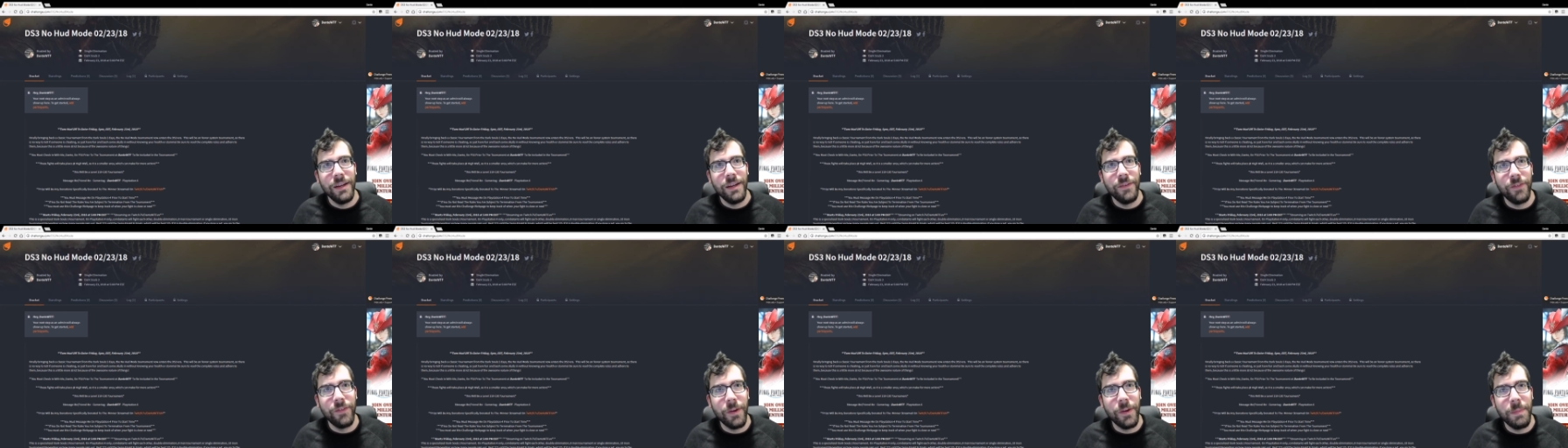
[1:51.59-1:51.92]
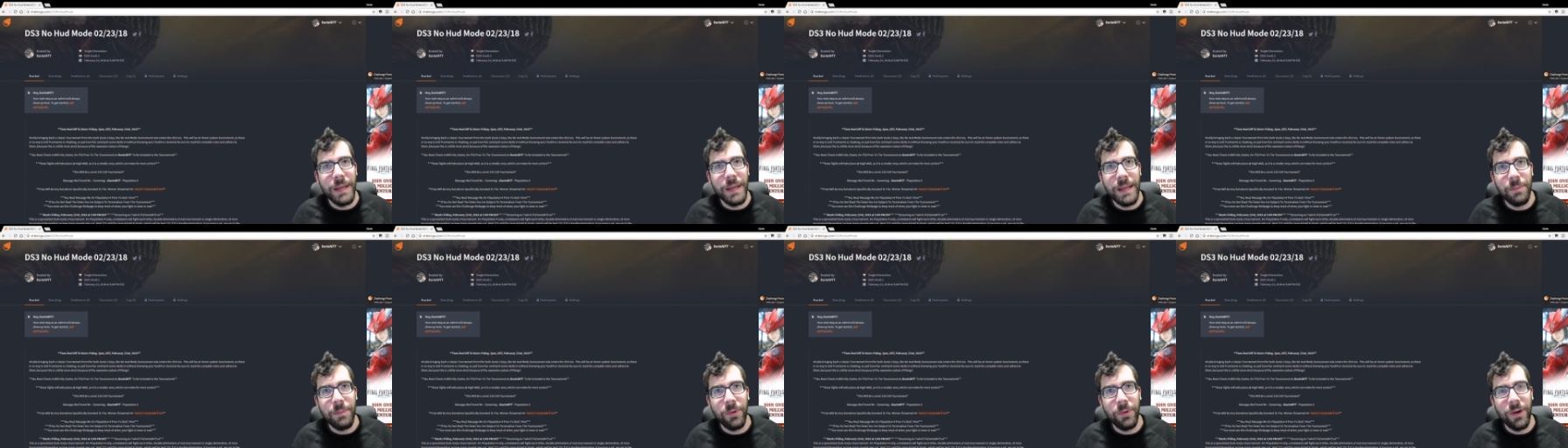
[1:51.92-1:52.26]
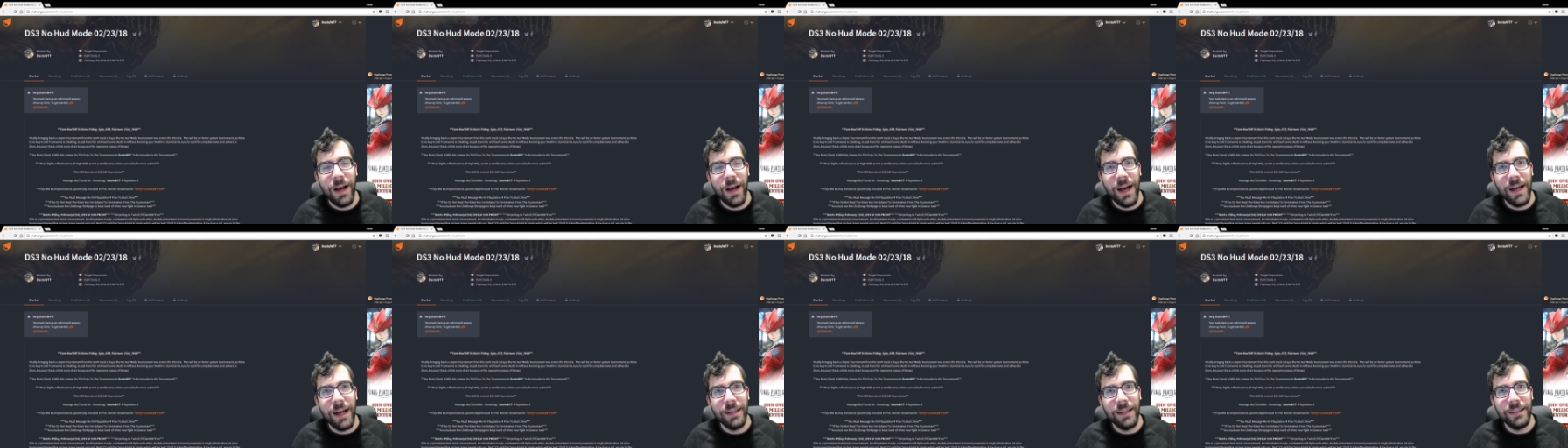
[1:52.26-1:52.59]
for people
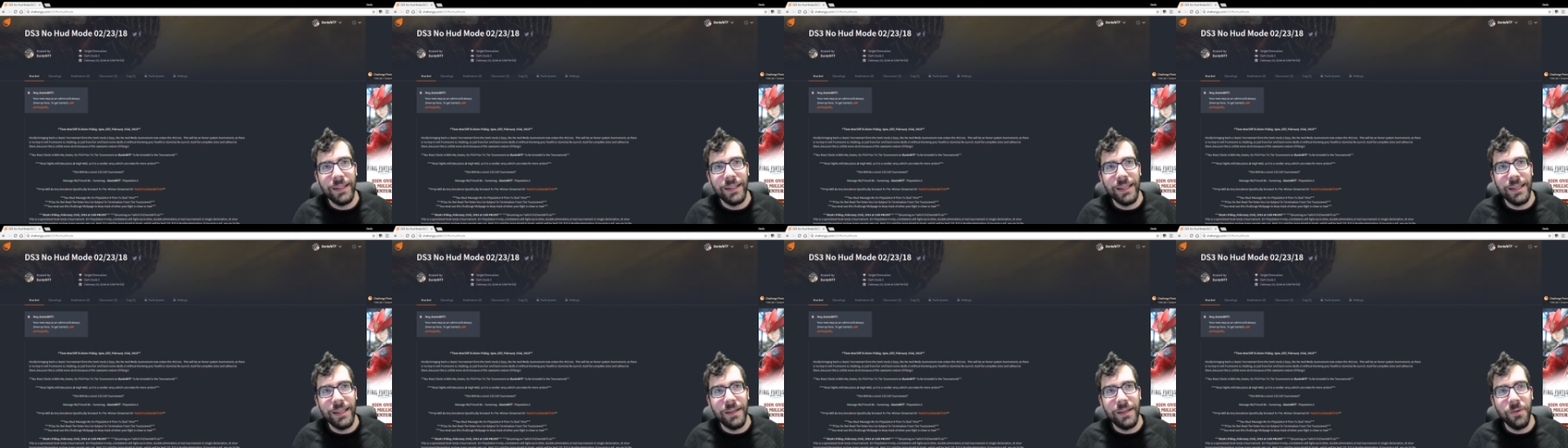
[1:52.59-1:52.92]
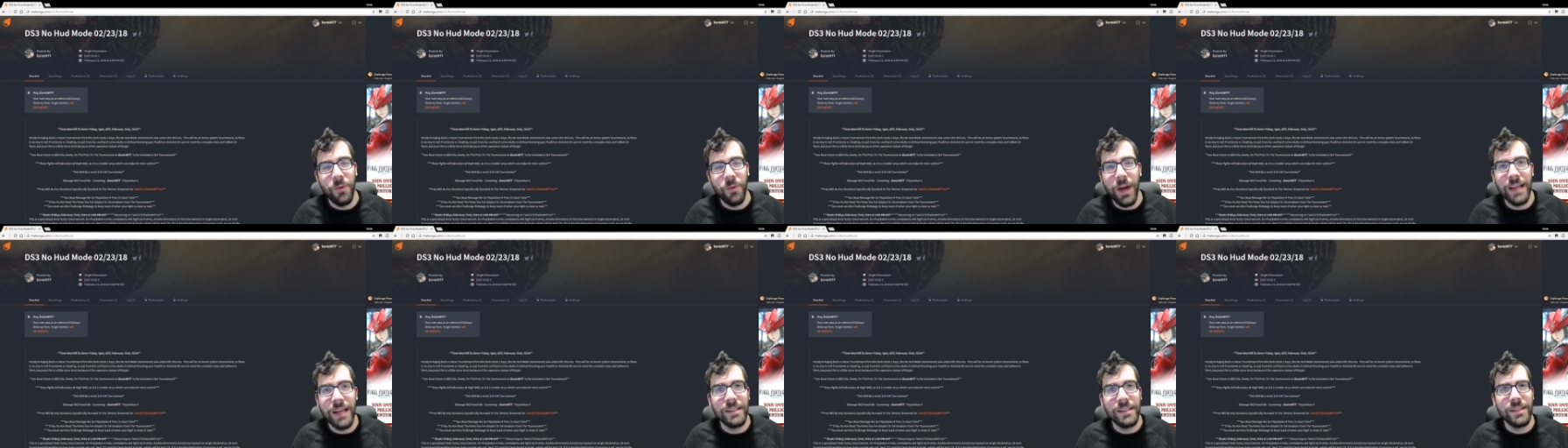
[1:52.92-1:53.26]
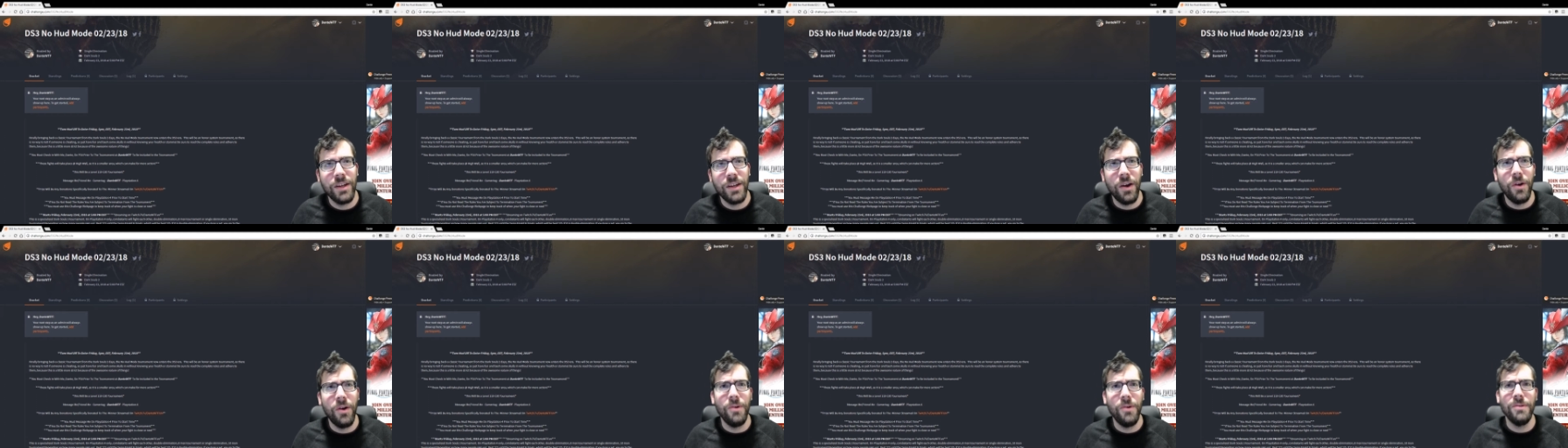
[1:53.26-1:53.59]
on the West
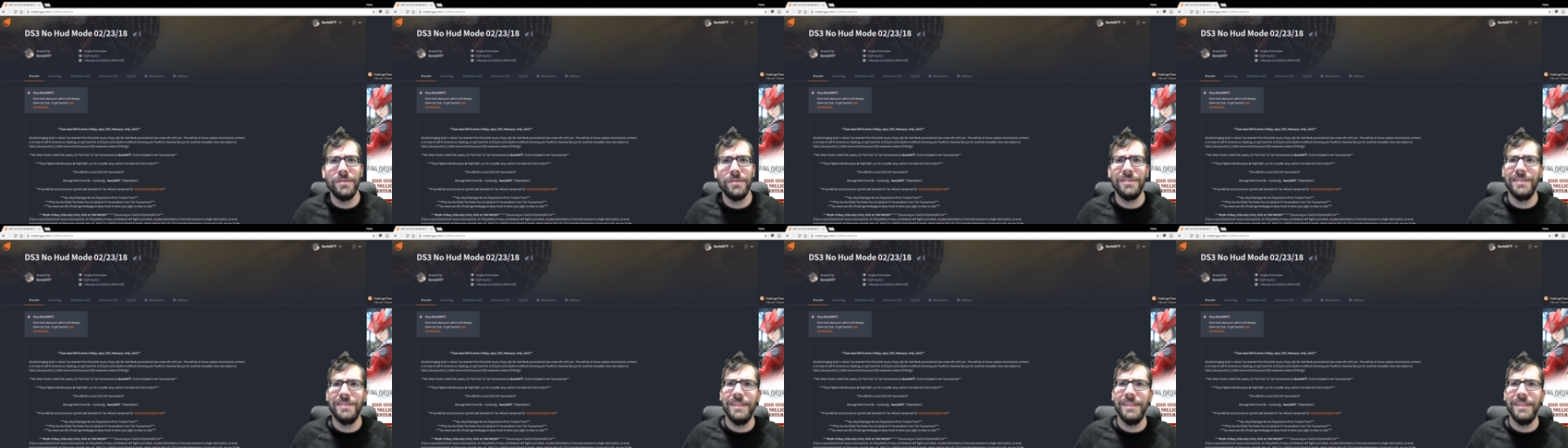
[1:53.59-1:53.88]
Coast,